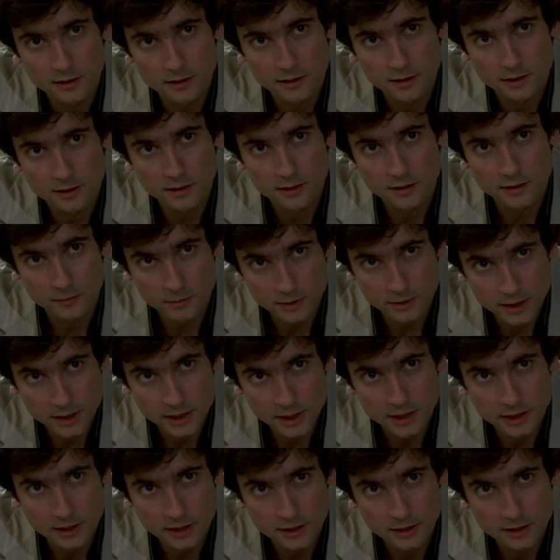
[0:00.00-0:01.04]
It was
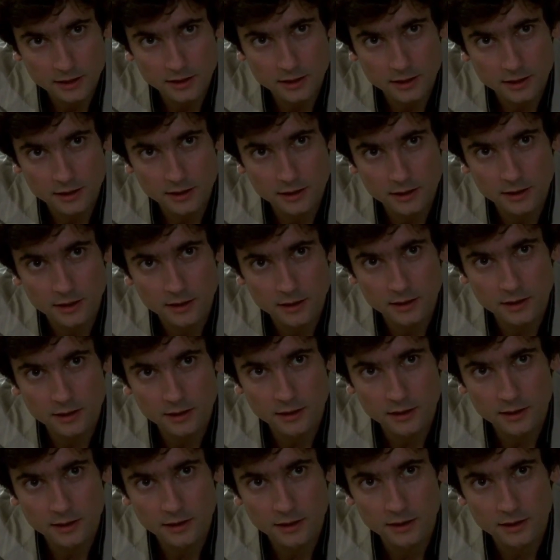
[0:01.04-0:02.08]
drizzling.
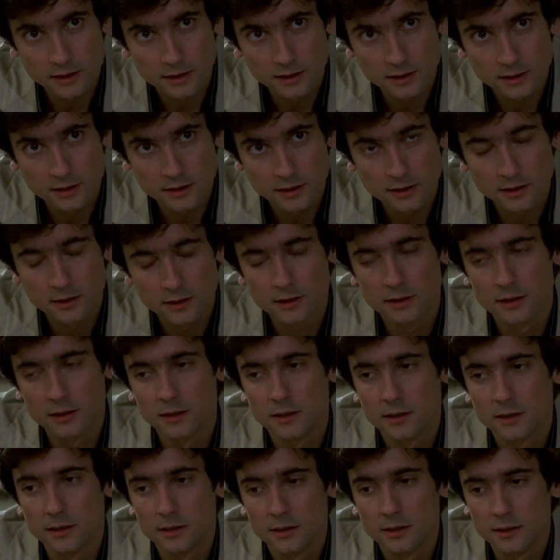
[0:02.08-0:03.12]
She held his
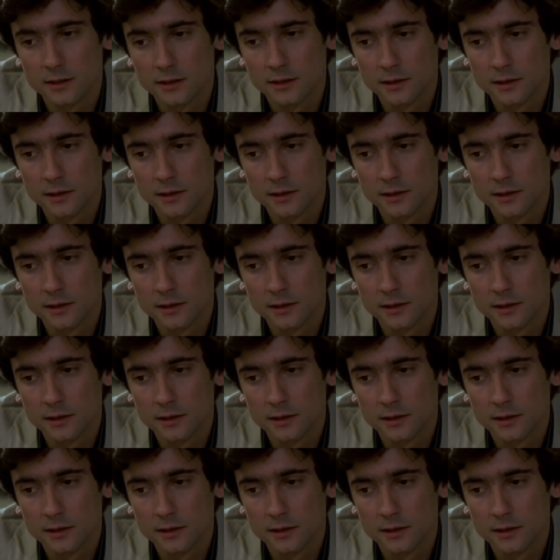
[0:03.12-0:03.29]
hand.